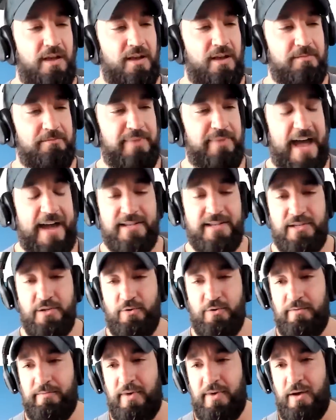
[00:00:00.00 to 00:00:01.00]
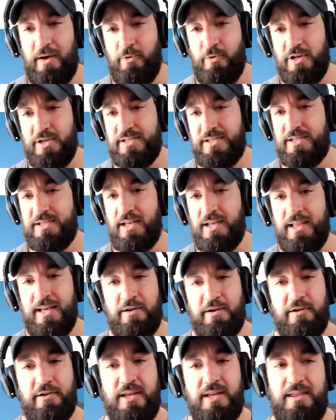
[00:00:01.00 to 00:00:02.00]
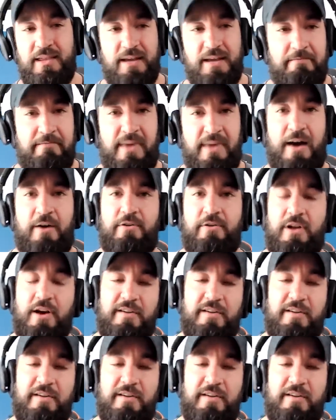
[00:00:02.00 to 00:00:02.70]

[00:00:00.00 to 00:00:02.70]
back to him was literally the amount